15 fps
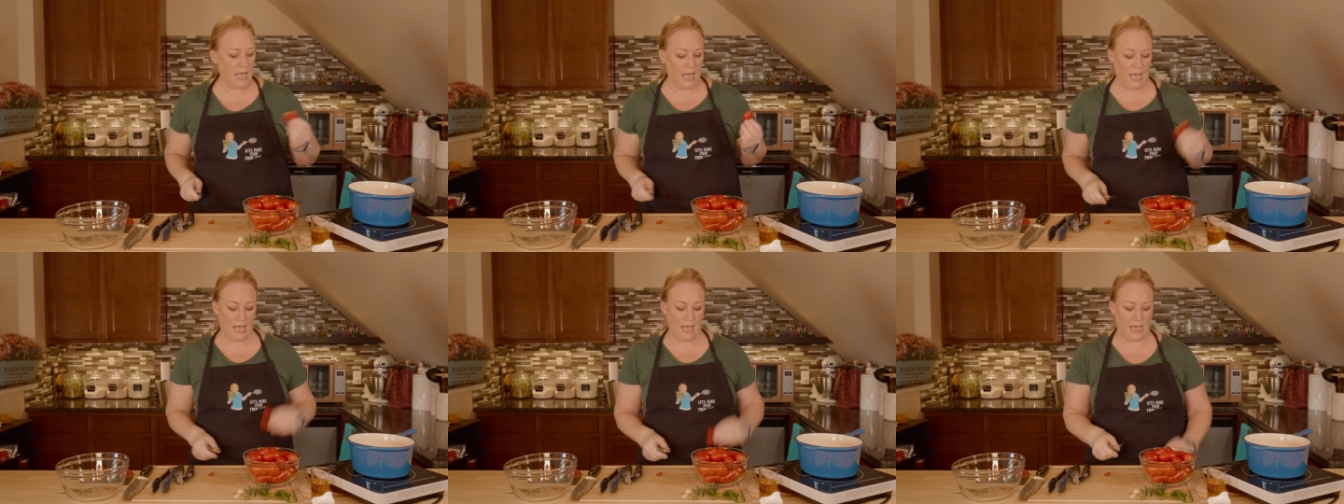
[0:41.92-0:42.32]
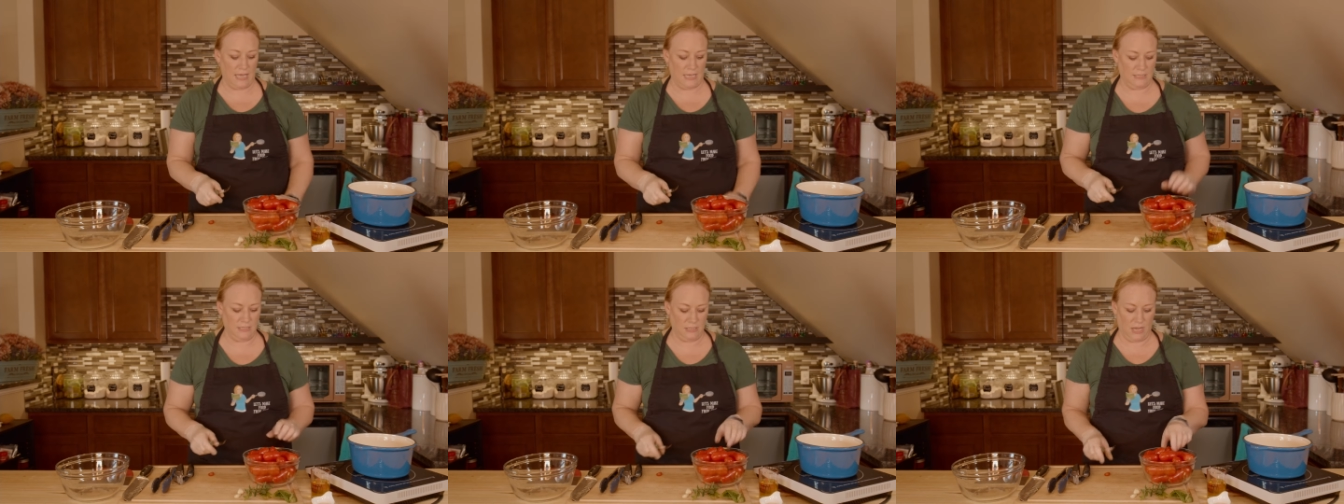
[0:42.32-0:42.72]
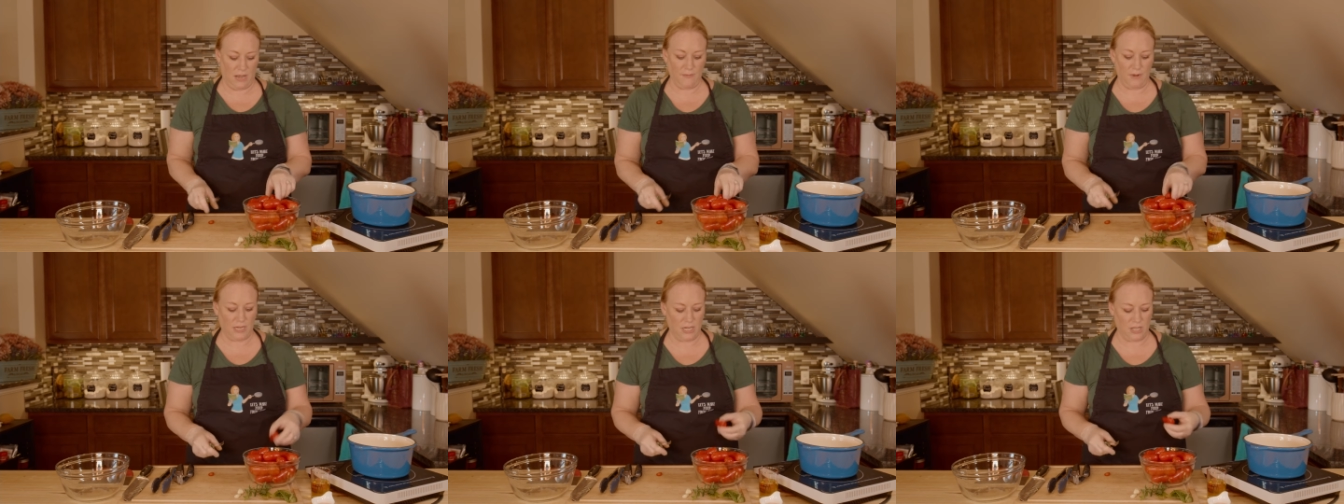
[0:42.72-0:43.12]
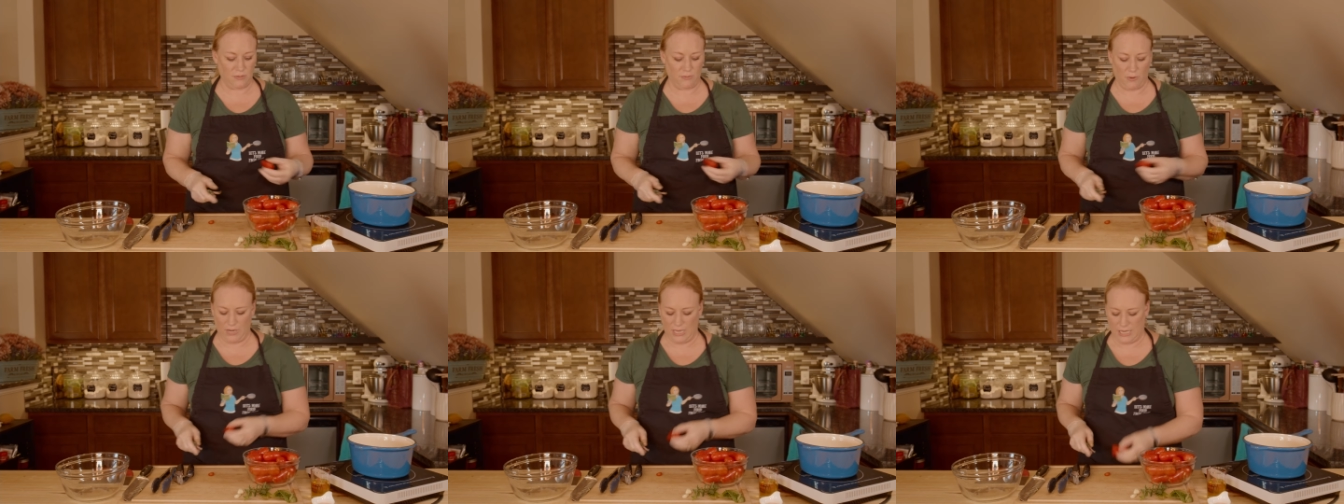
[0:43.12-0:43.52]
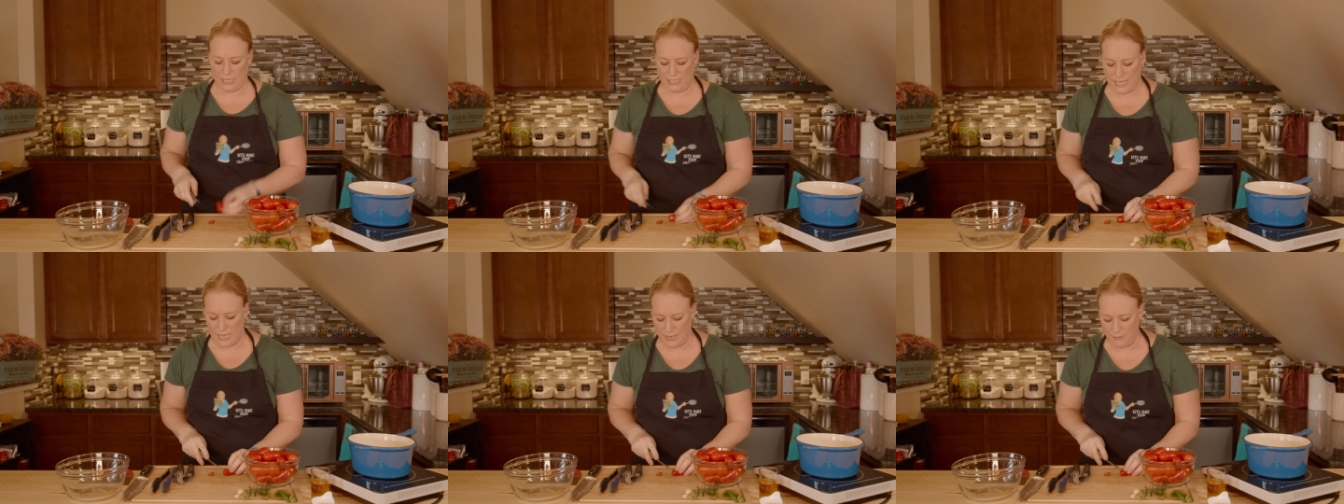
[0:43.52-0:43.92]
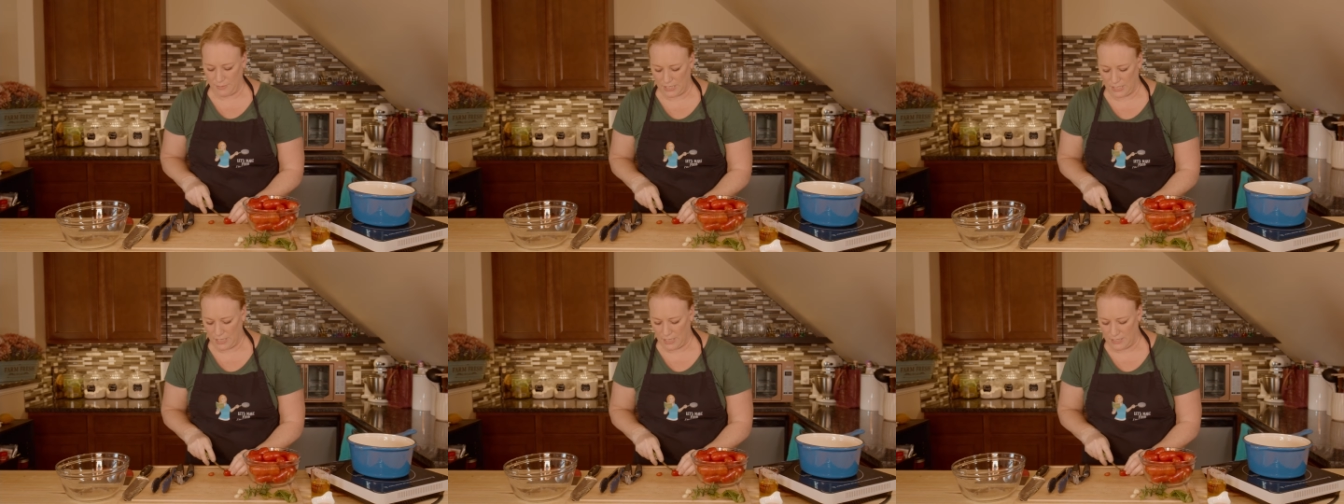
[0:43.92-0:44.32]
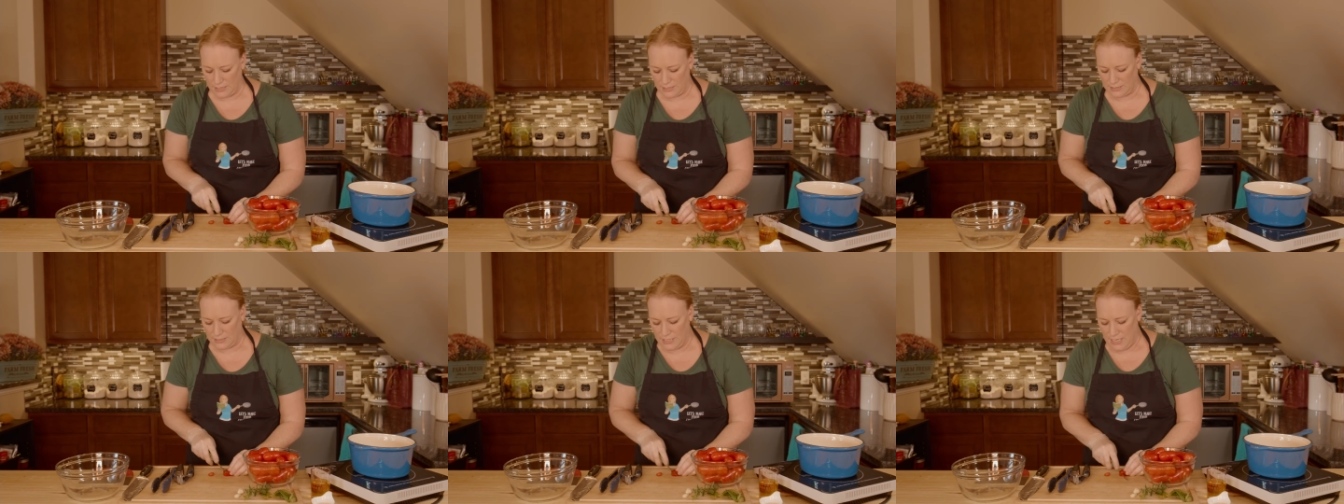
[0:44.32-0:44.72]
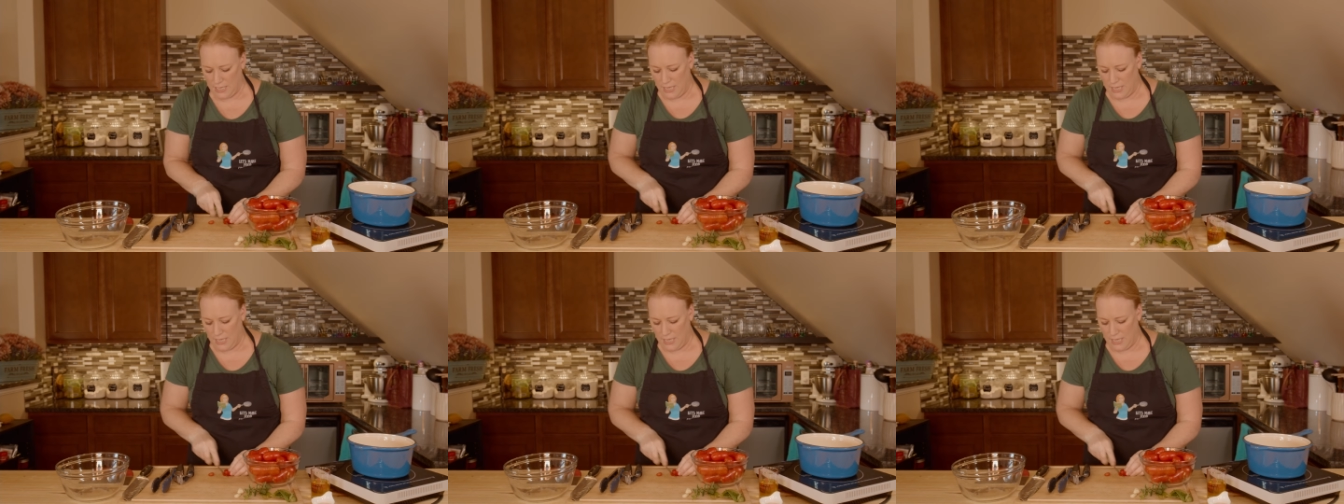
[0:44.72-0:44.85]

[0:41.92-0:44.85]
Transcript: And I'm not going to throw it in yet because